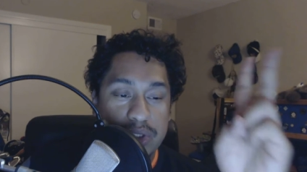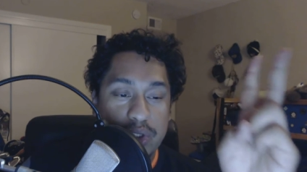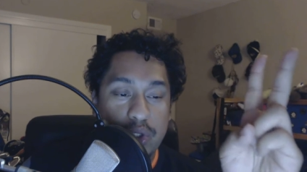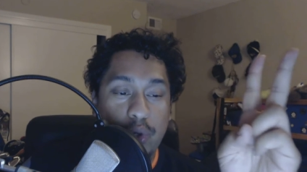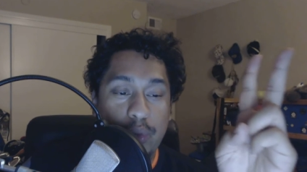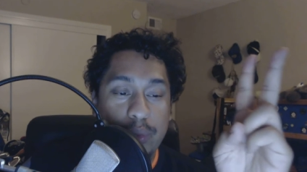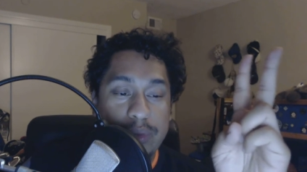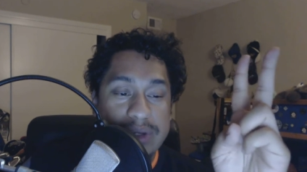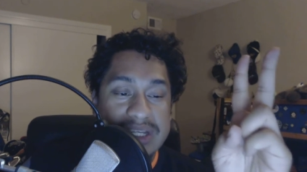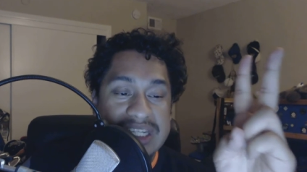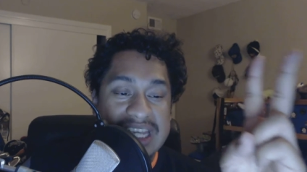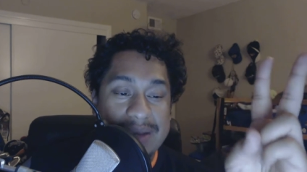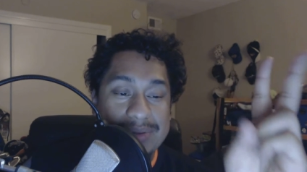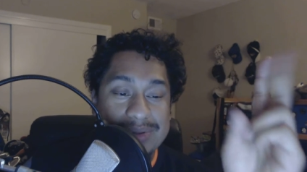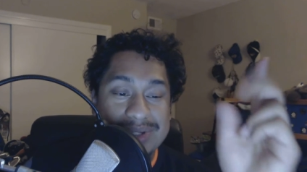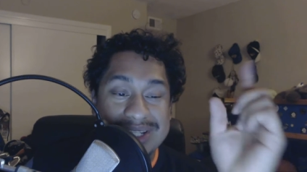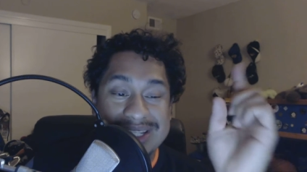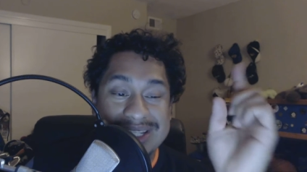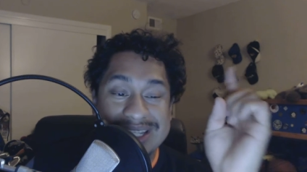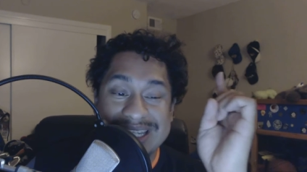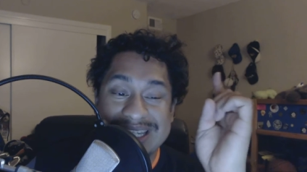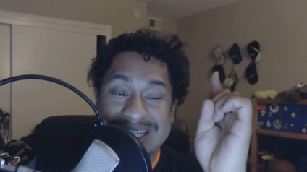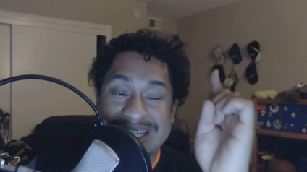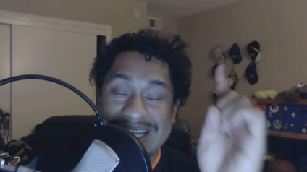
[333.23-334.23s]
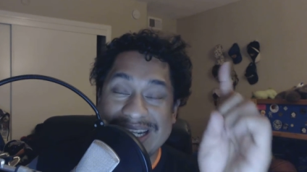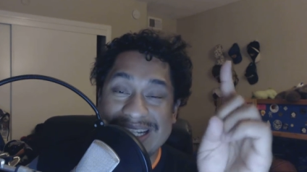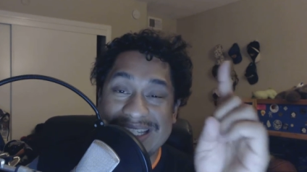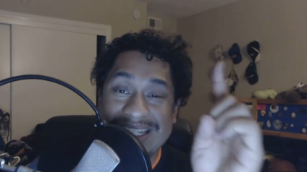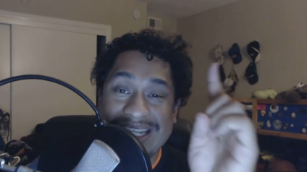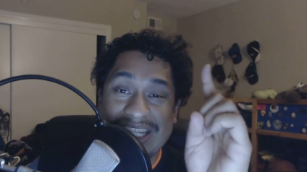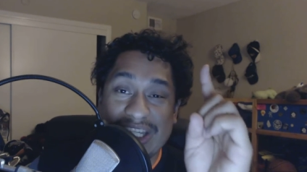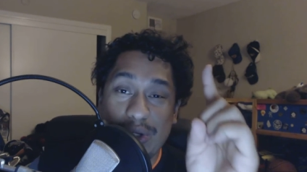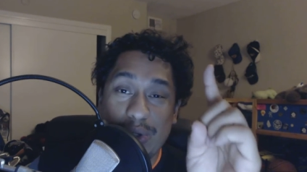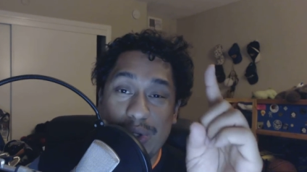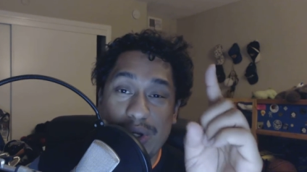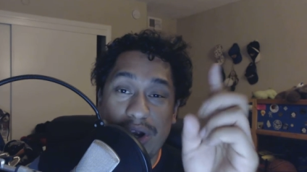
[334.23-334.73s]
Two receptions,
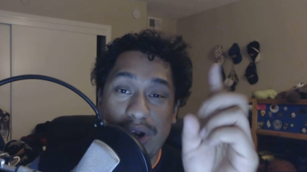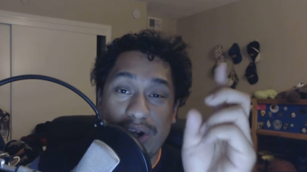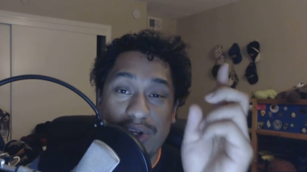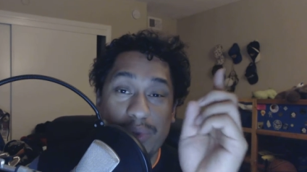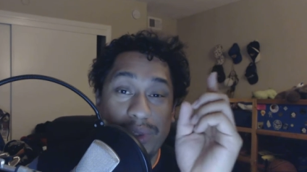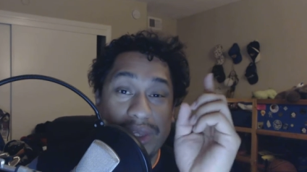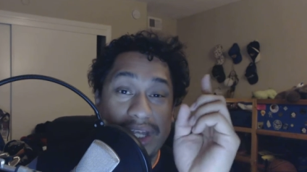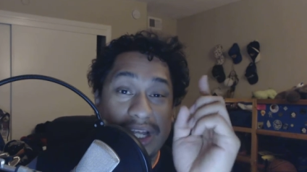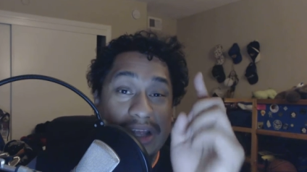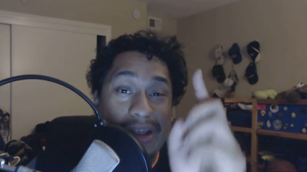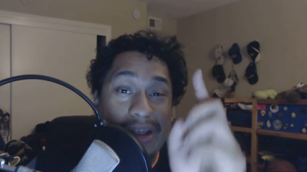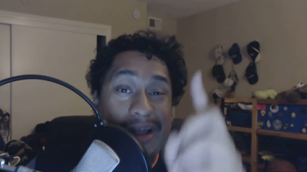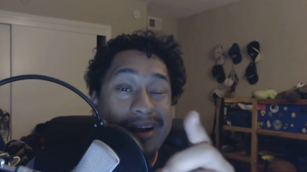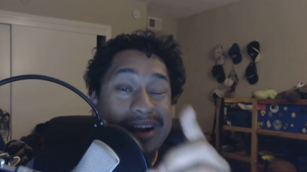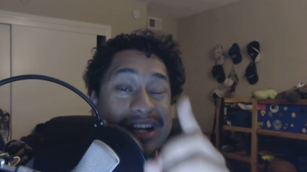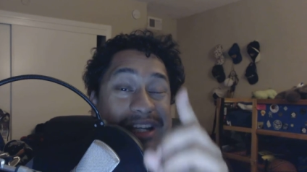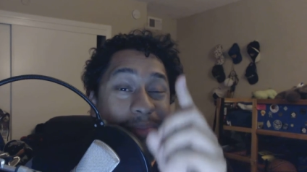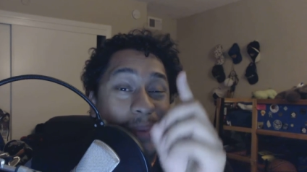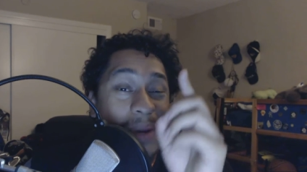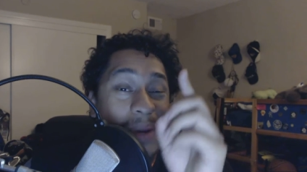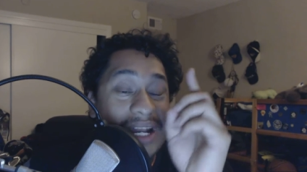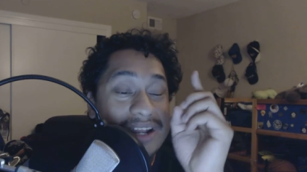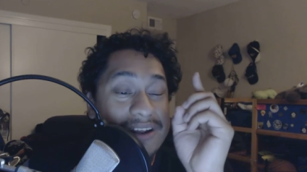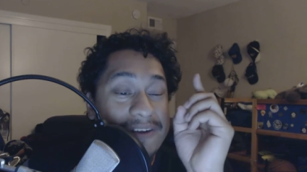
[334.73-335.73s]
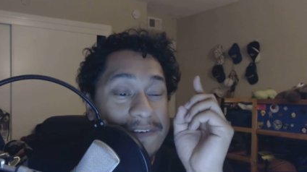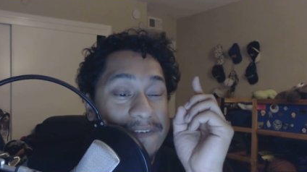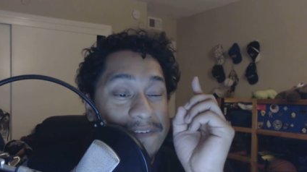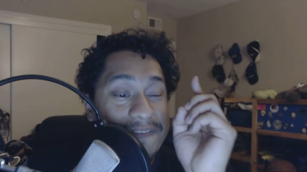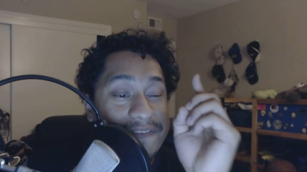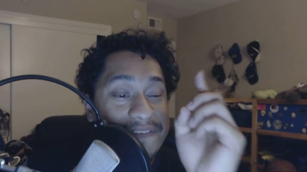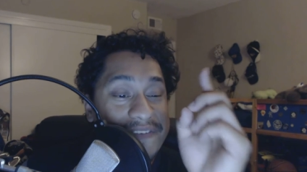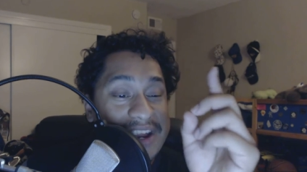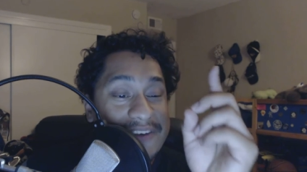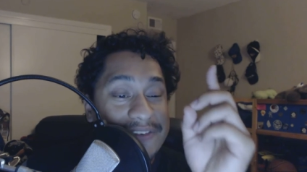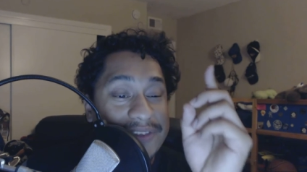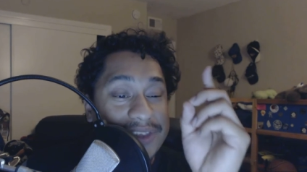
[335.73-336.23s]
sixty-two yards, with the longest being a
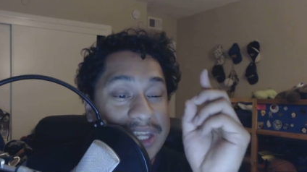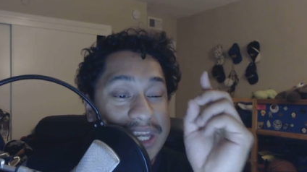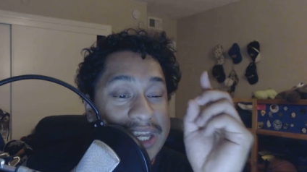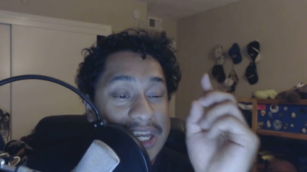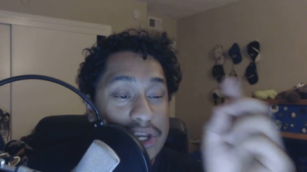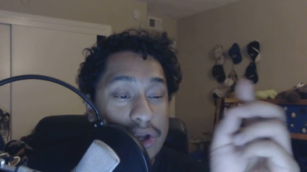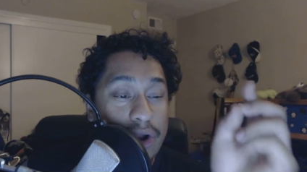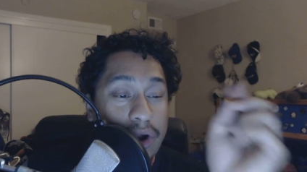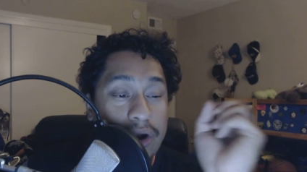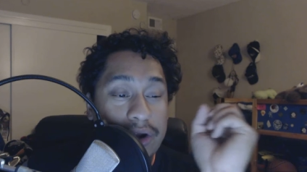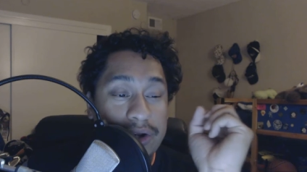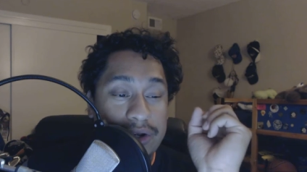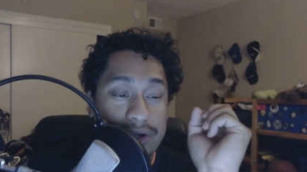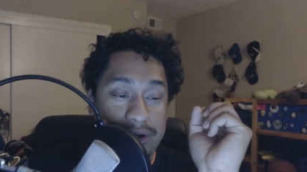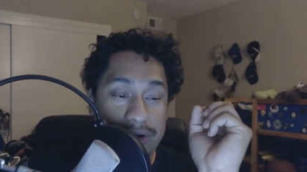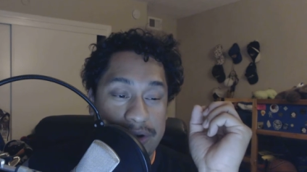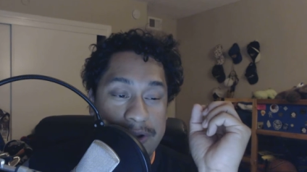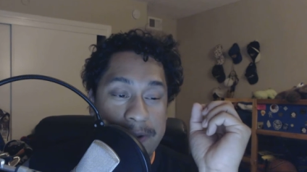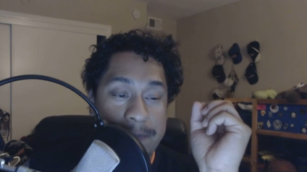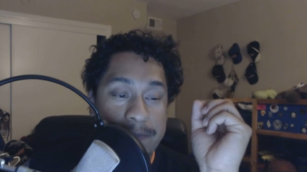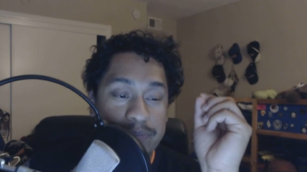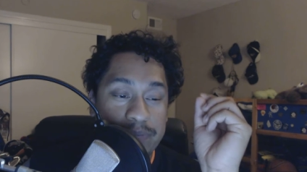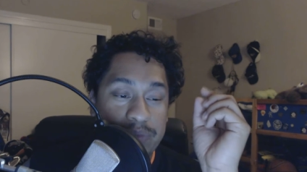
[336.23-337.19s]
fifty-yarder.